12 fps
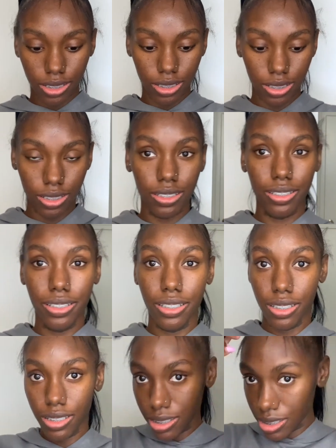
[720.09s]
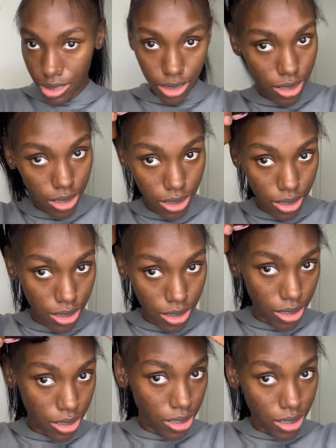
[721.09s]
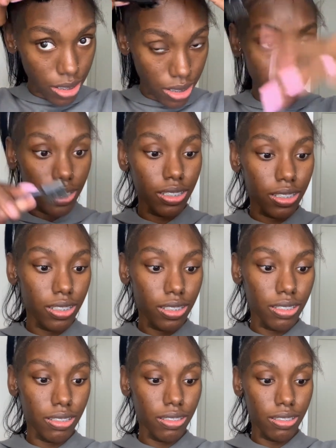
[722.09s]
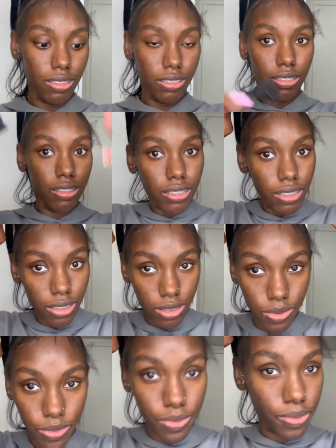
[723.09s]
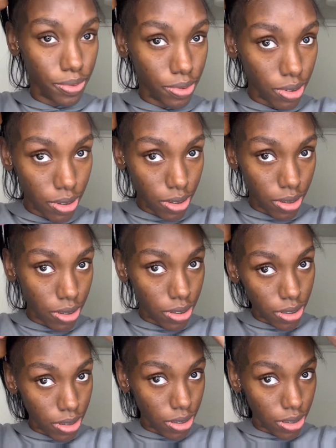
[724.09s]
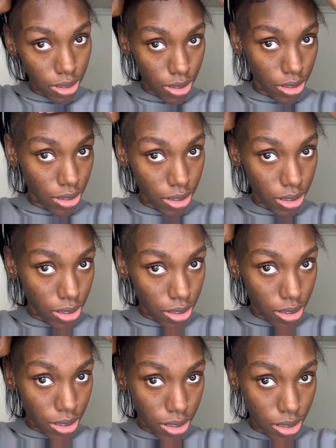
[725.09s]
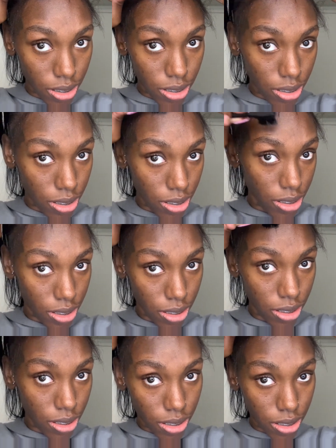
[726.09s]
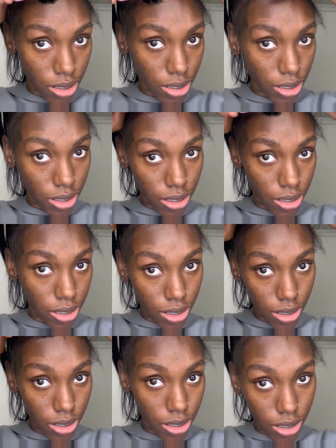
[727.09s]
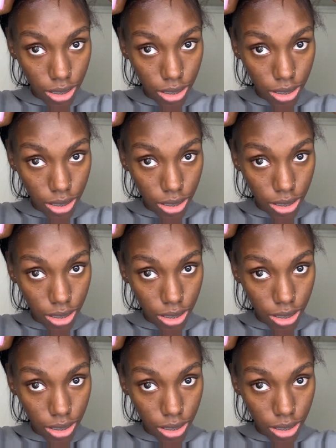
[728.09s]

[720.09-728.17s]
Let's start our baby hairs. What I'm using is the Got to Be gel, the black bottle, by the way.